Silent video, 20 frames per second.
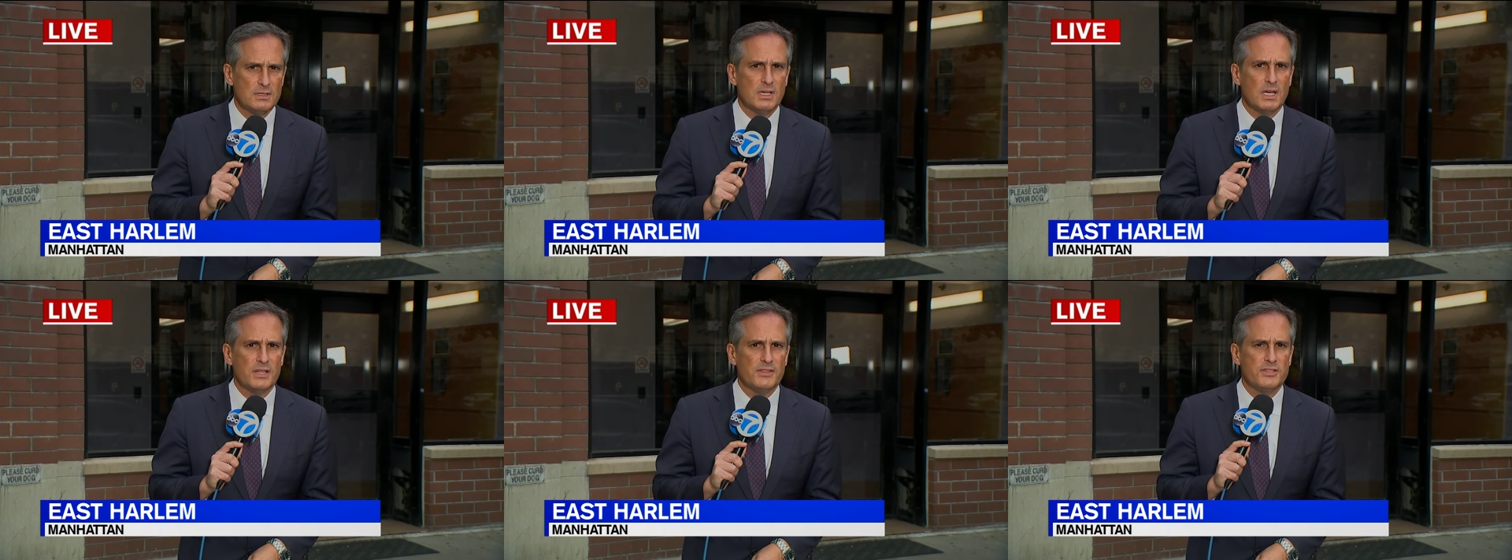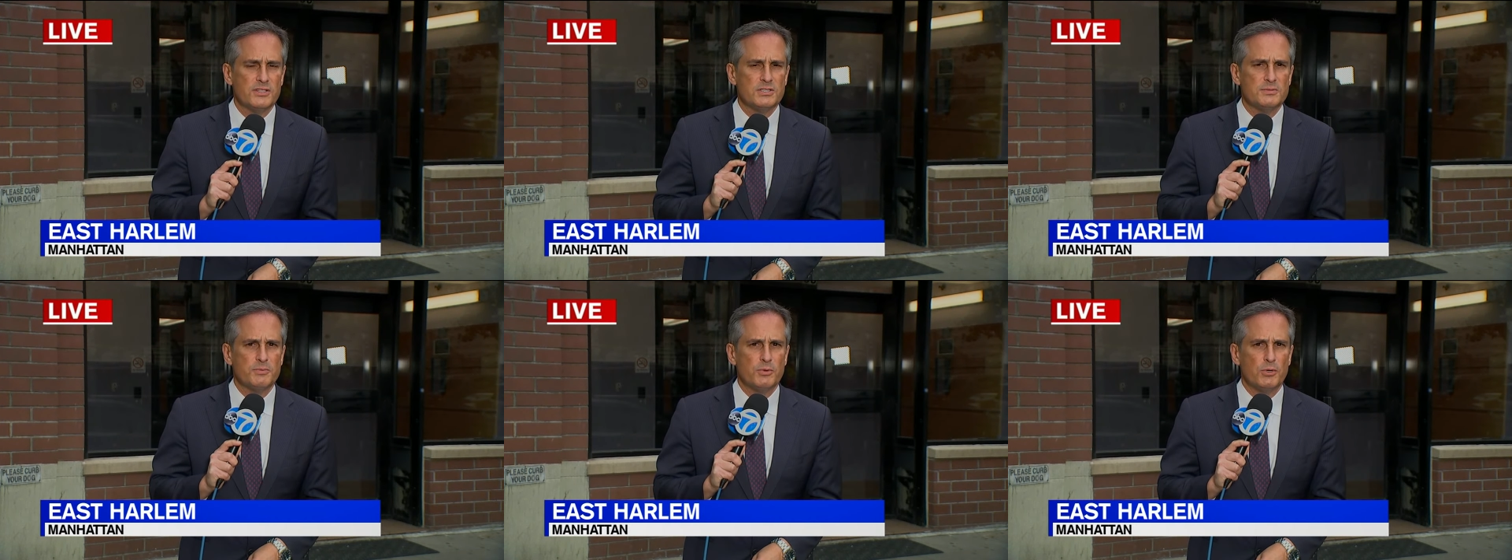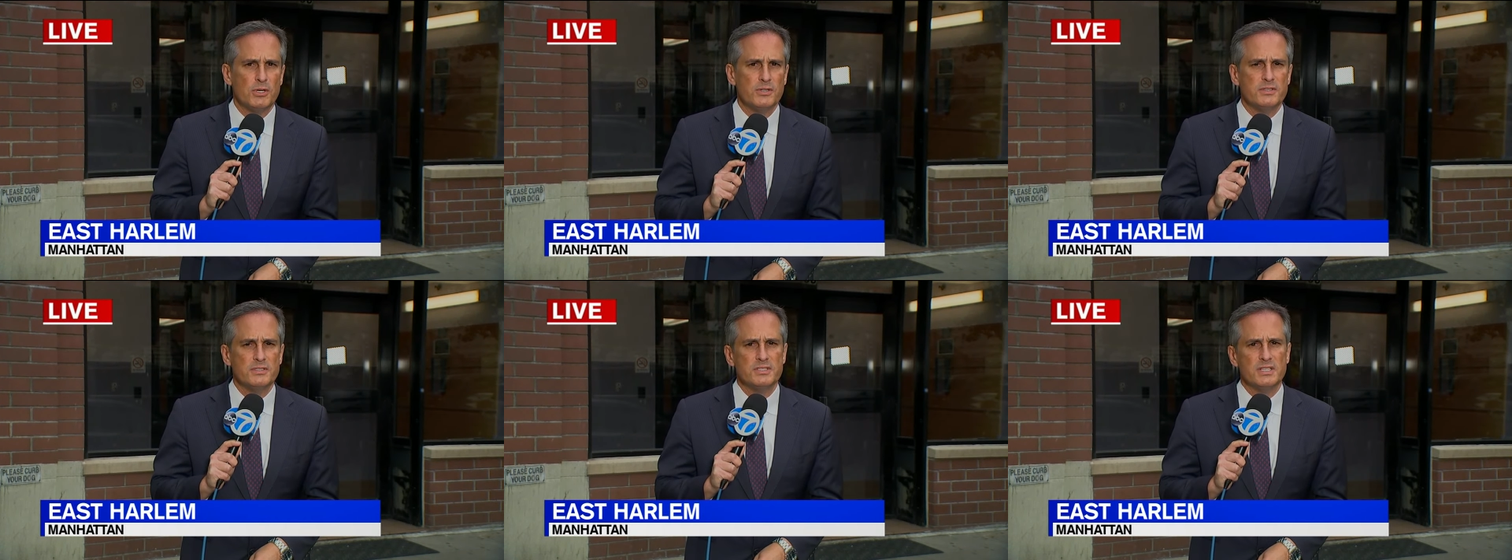At this
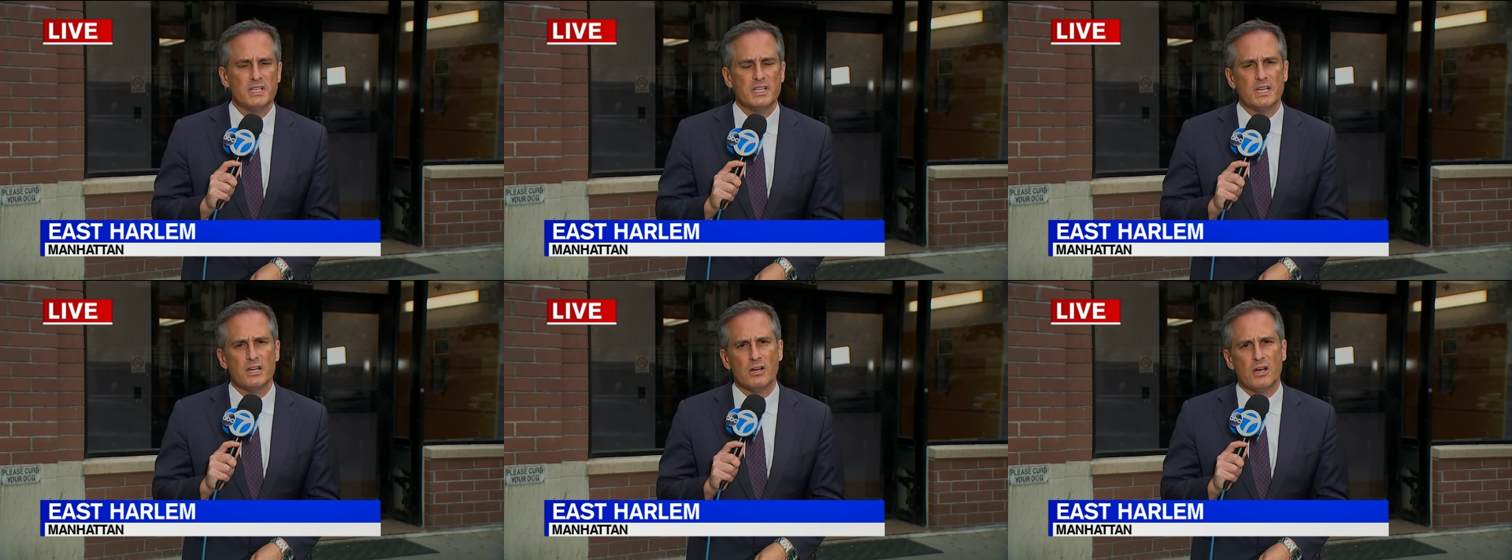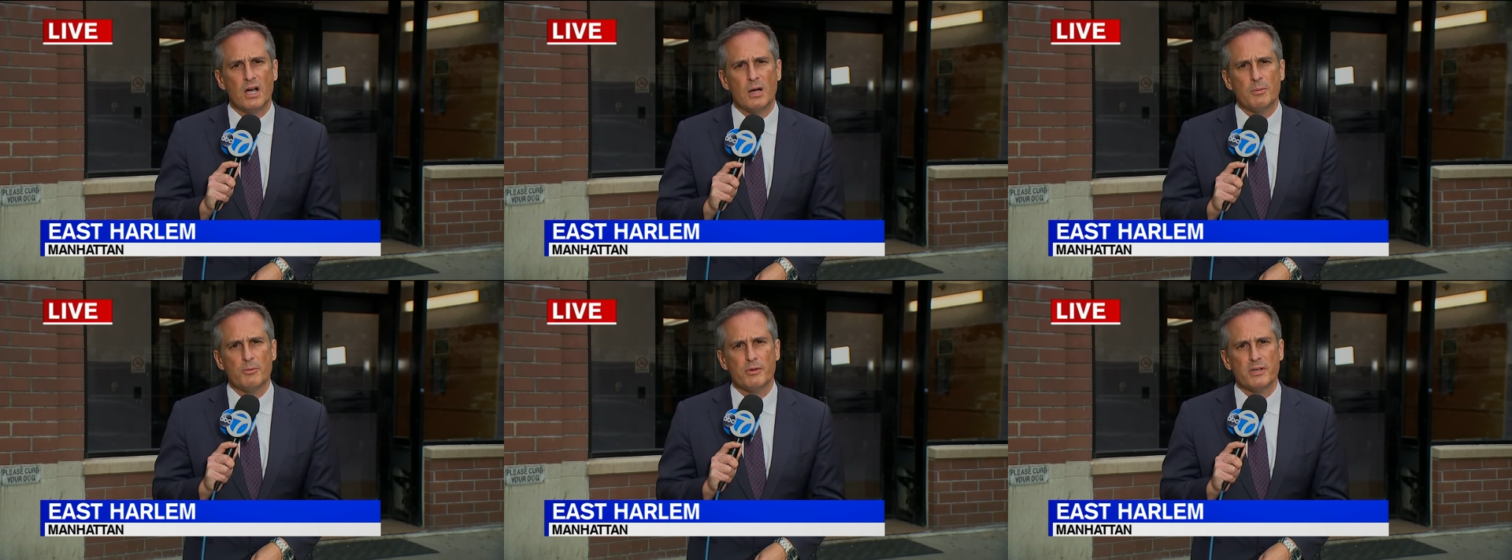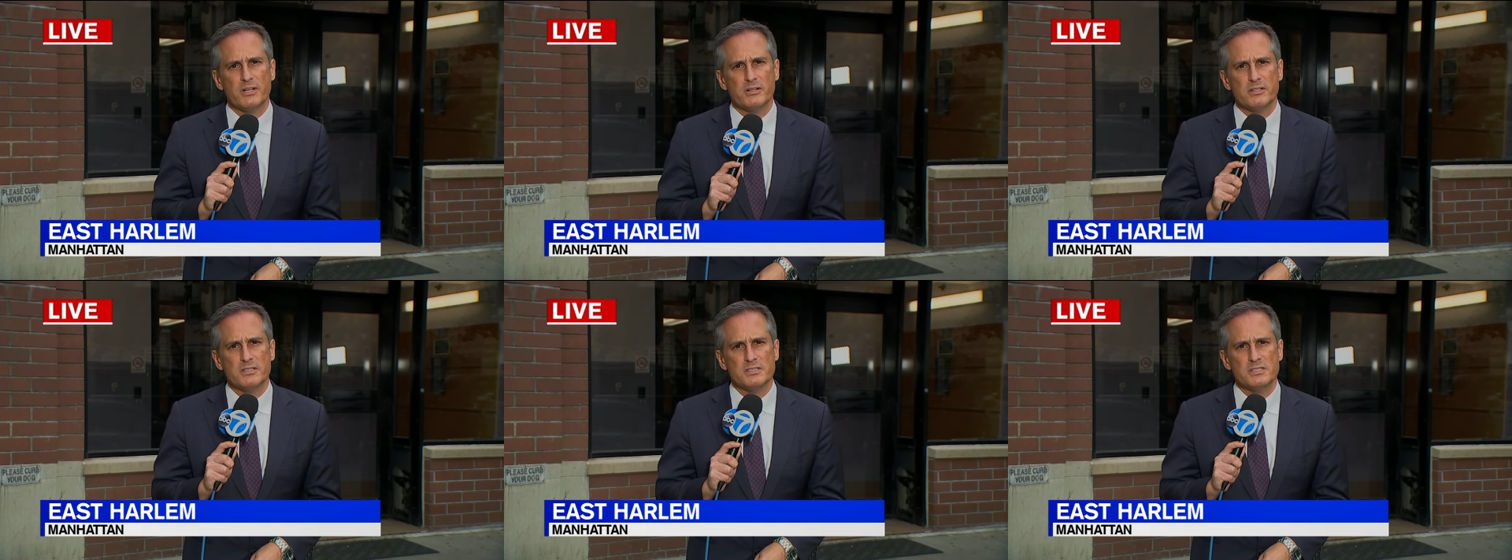point, the daycare
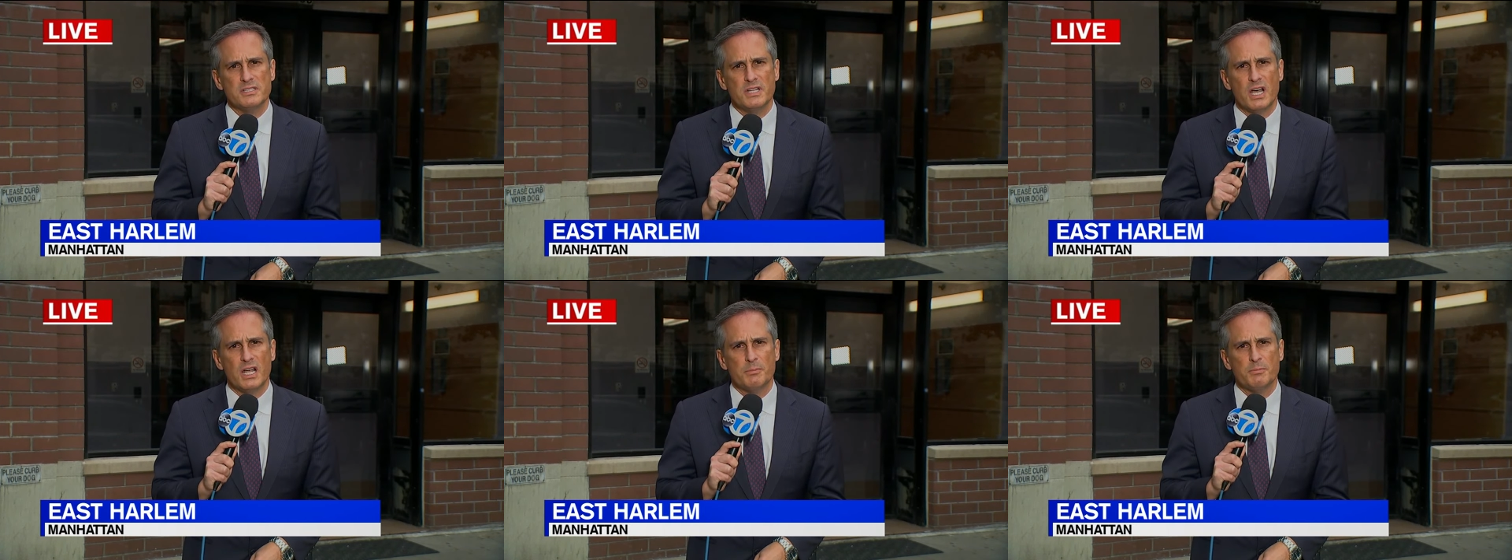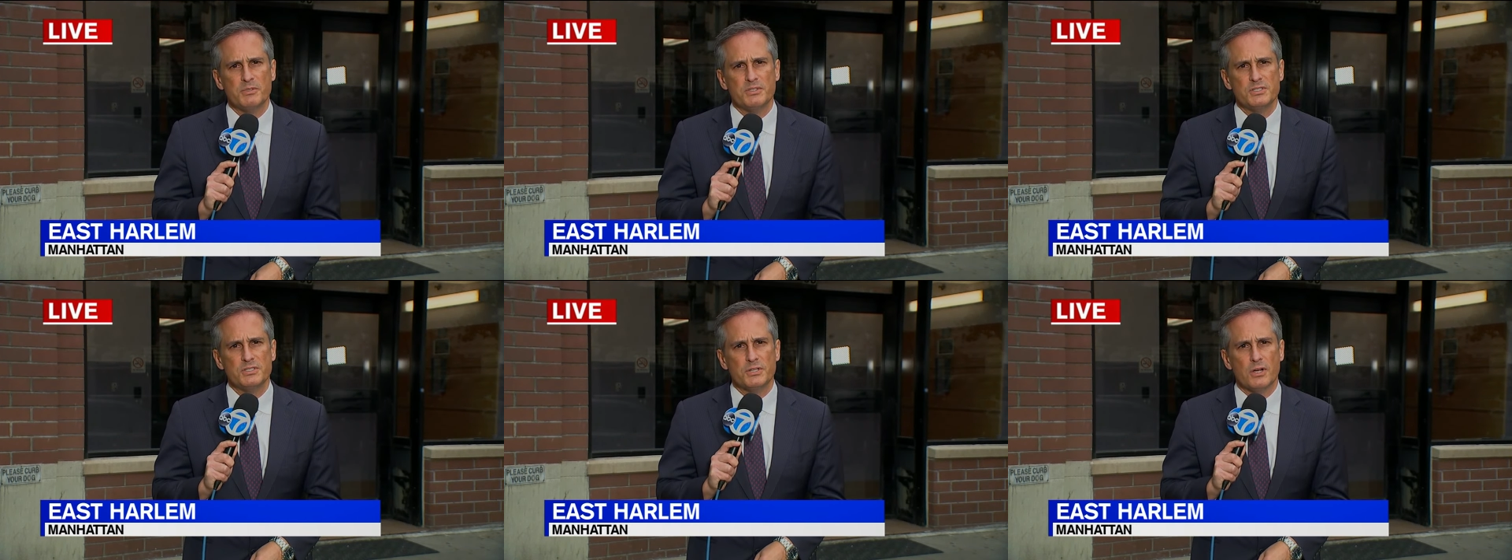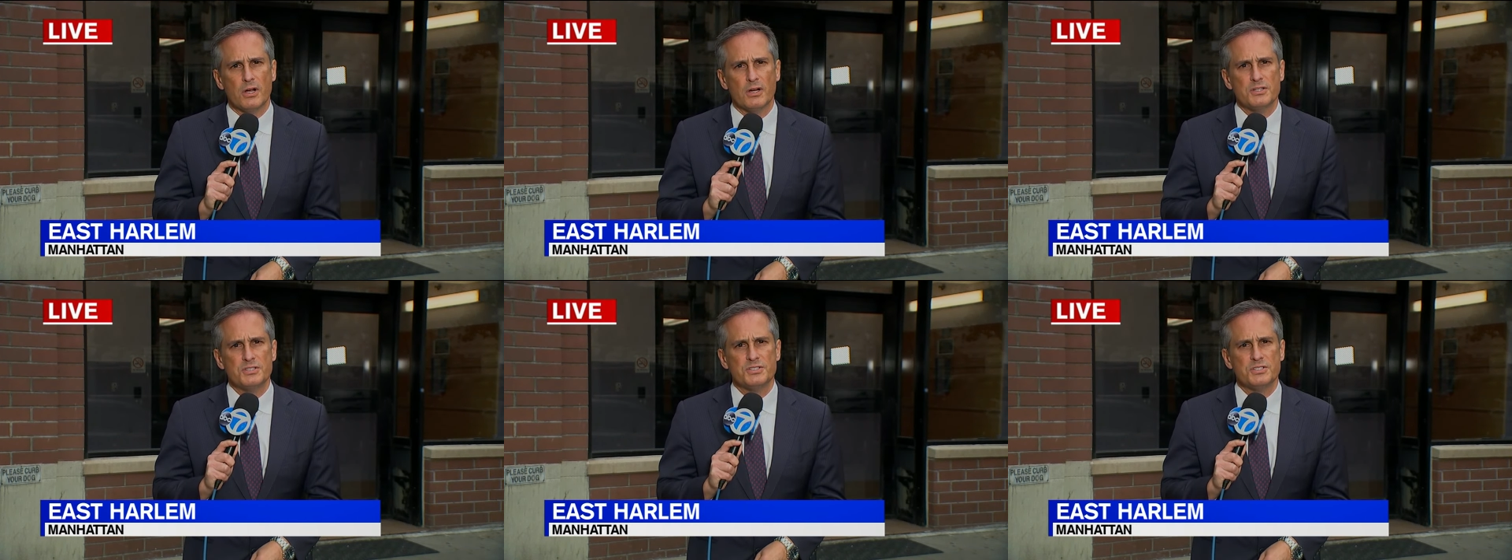operator has not been
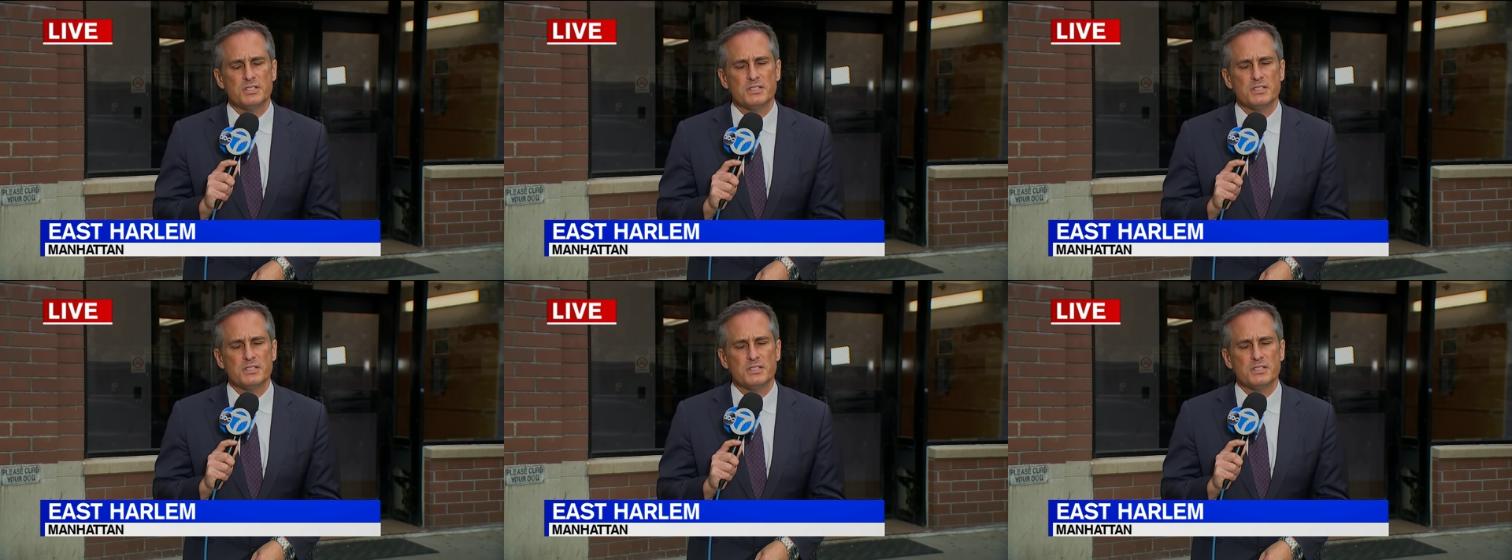charged,